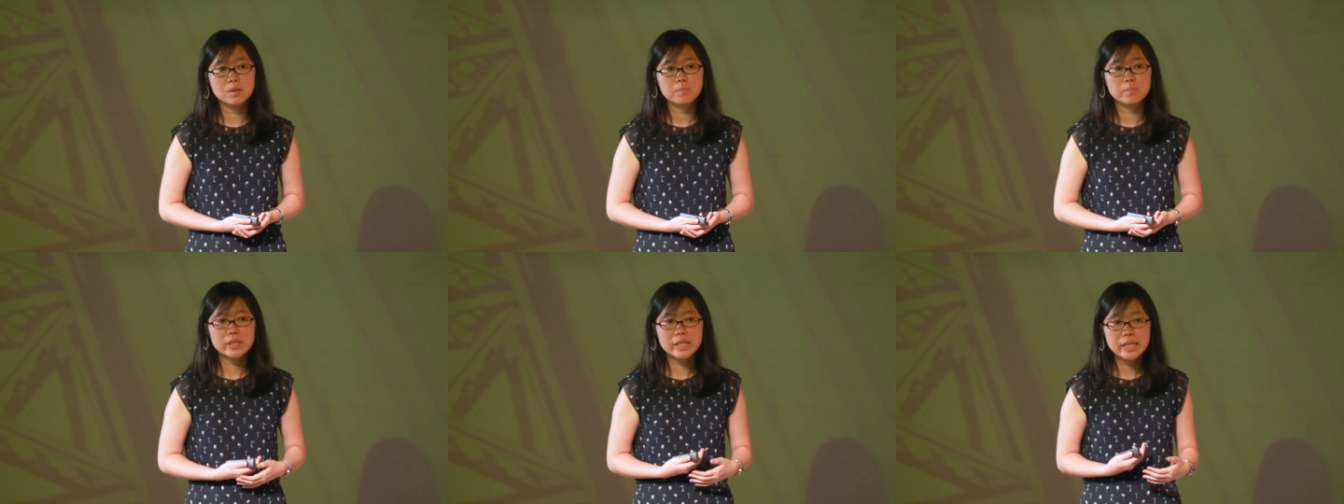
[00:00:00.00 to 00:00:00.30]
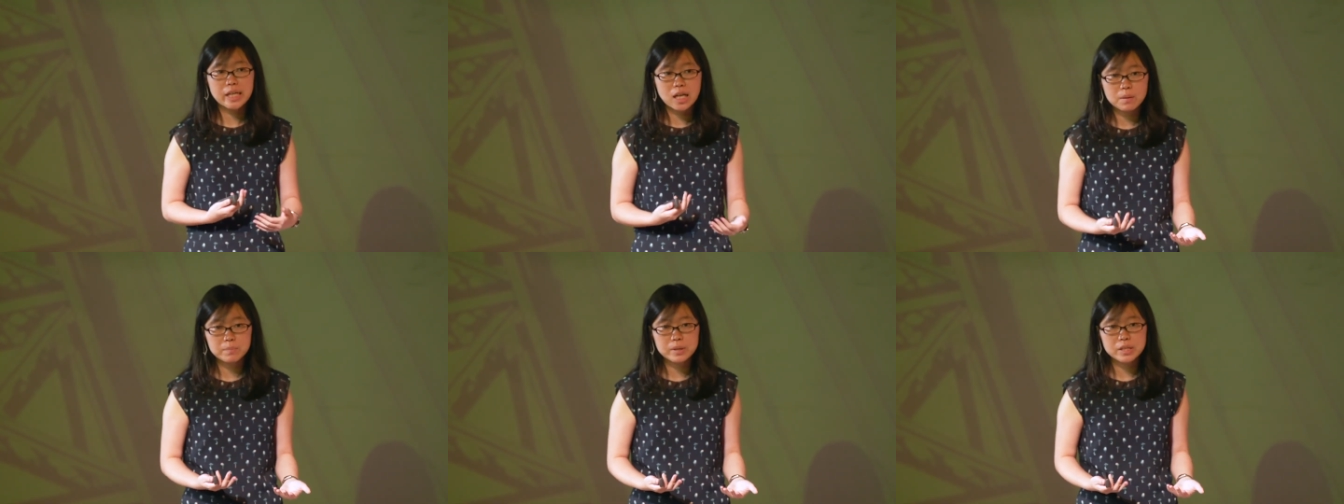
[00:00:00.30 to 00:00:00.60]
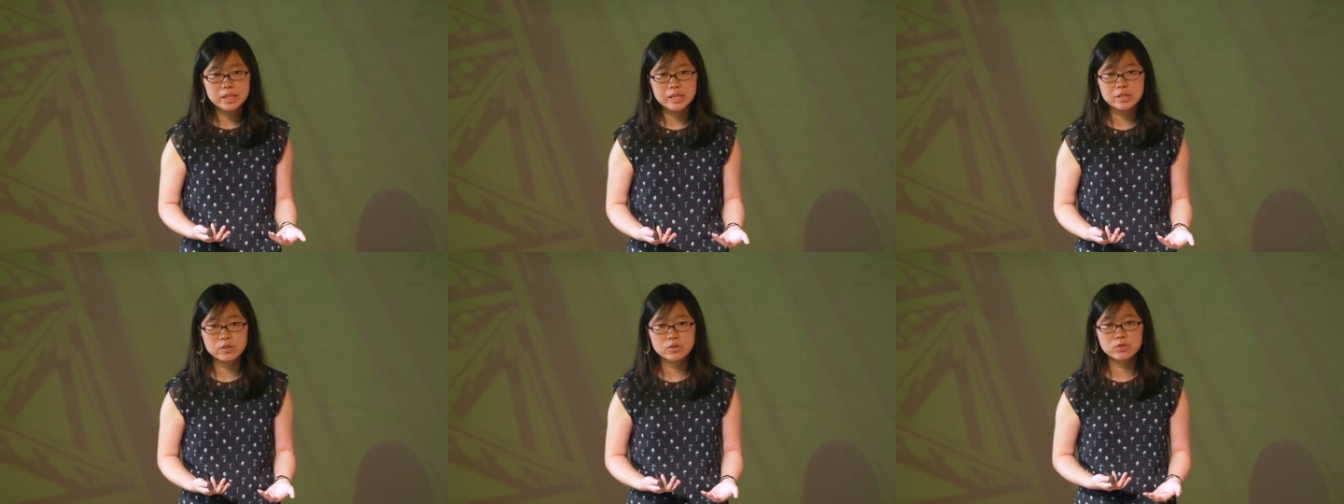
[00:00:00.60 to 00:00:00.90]
pretty
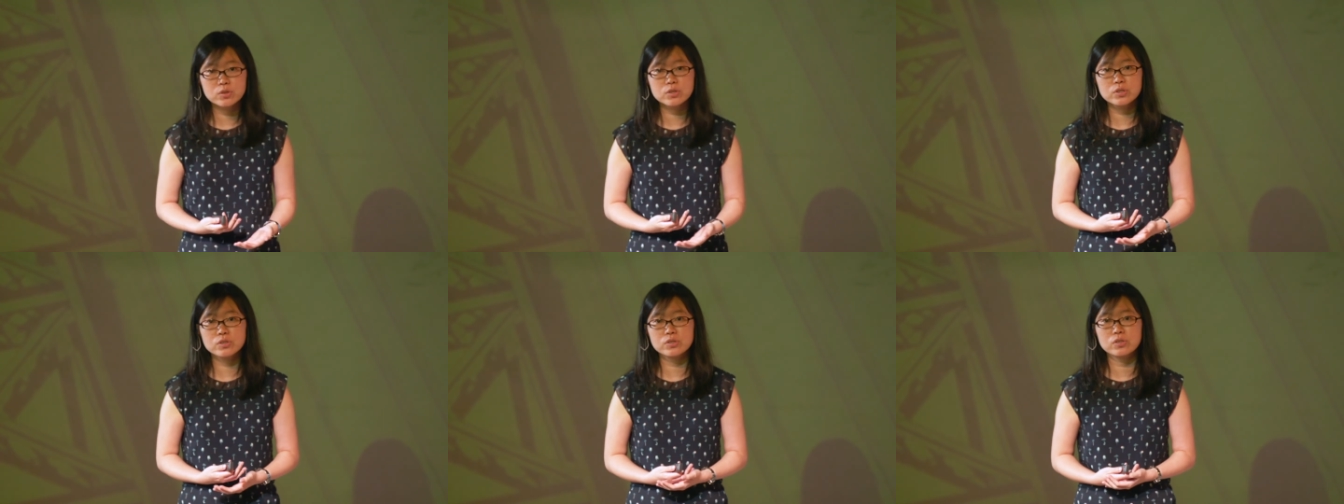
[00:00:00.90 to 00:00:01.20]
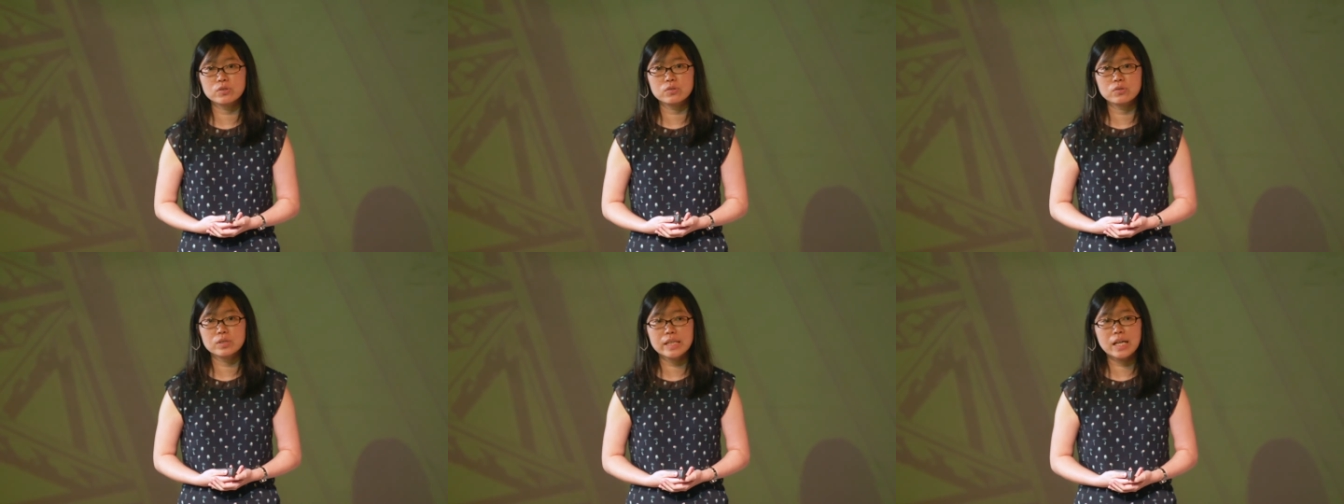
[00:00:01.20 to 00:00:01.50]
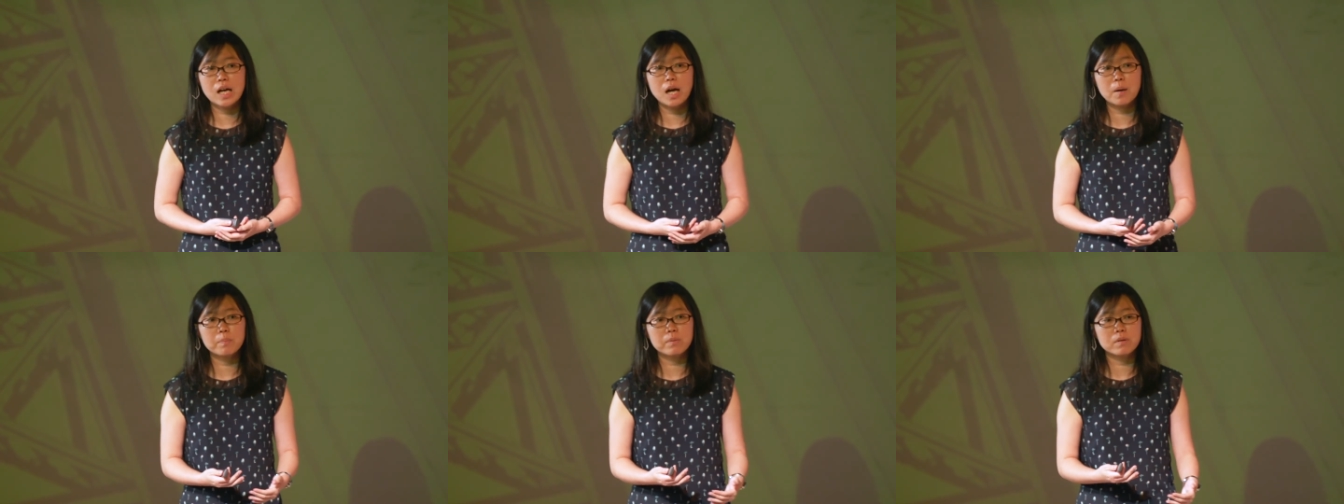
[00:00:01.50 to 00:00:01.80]
commonly used to
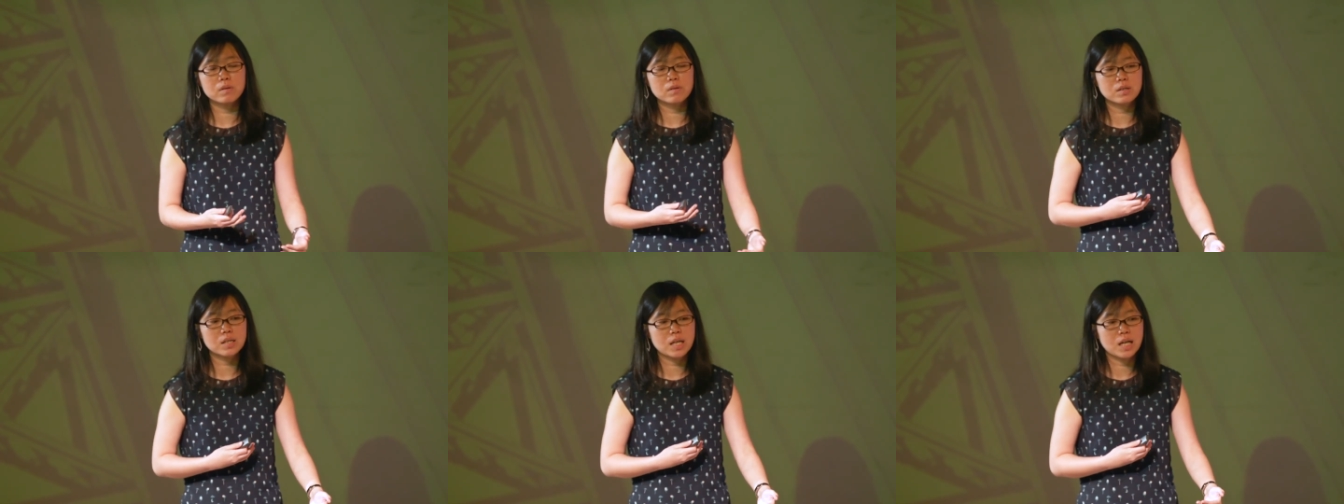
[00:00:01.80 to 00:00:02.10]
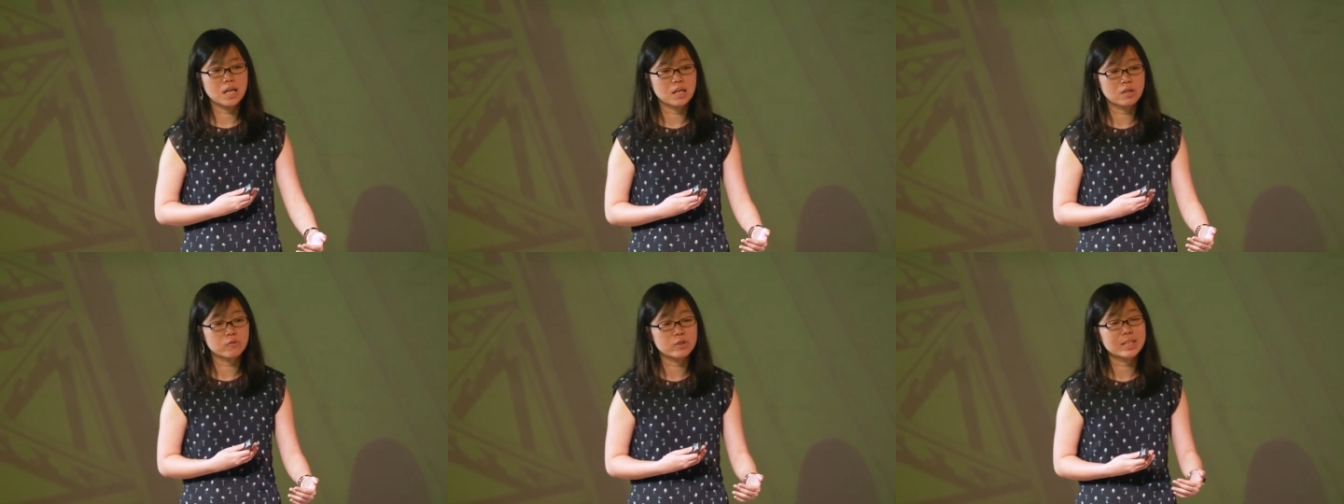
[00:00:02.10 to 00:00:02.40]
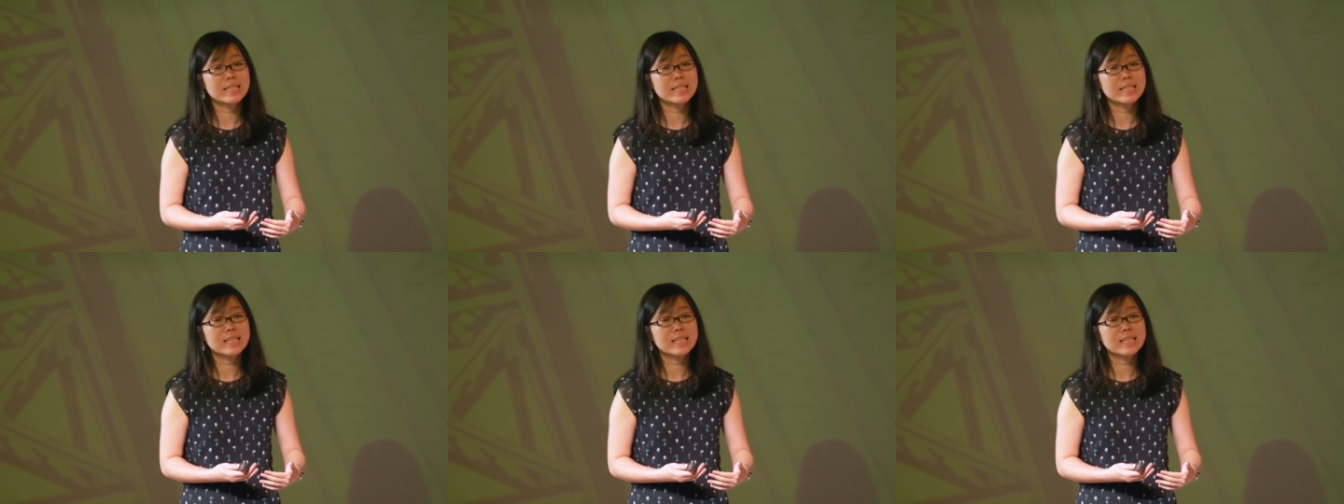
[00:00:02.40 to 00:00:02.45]
decouple uh,